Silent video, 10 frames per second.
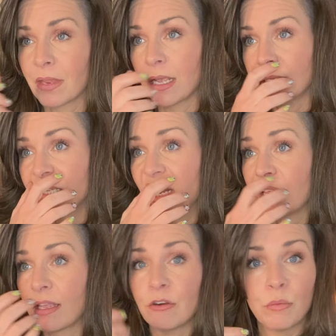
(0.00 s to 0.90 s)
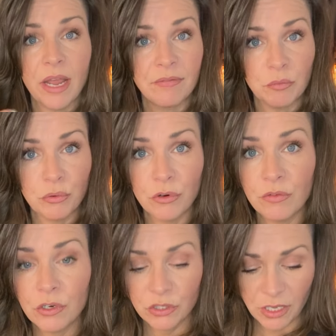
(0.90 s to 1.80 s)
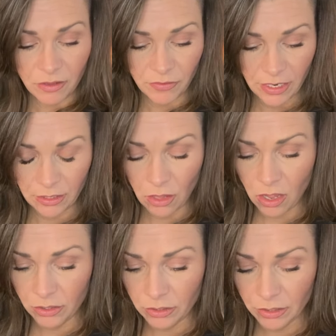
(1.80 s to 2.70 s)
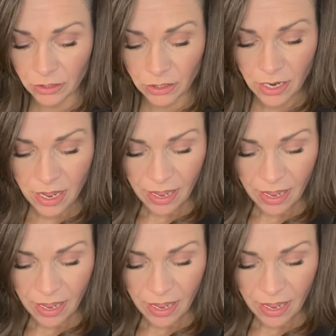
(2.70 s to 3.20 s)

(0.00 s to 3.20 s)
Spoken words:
It's kind of like you don't want to have to prove yourself any longer.